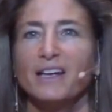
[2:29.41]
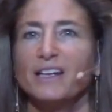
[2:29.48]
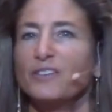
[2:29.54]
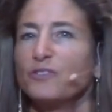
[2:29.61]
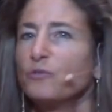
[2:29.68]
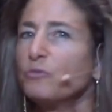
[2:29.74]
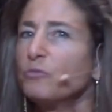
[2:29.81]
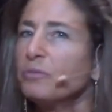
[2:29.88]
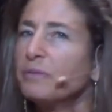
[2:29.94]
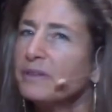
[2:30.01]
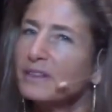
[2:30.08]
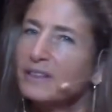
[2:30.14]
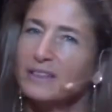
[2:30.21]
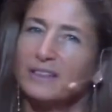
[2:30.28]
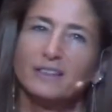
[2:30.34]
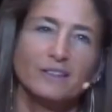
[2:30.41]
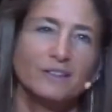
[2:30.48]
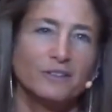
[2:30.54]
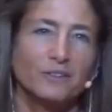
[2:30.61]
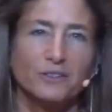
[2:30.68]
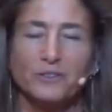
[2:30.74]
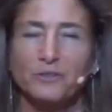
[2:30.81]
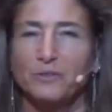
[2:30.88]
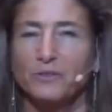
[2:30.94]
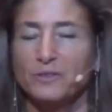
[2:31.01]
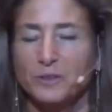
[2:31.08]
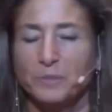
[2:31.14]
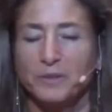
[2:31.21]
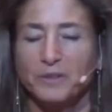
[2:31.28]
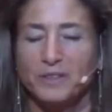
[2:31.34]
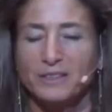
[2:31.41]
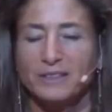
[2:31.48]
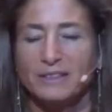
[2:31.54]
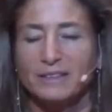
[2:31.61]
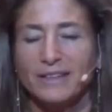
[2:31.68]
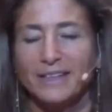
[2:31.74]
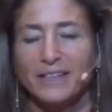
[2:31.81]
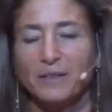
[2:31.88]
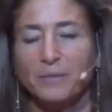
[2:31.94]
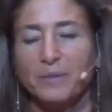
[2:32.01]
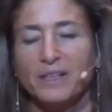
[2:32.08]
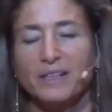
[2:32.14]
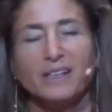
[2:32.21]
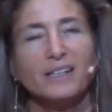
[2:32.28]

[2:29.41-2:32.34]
he's really eager to experience enlightenment.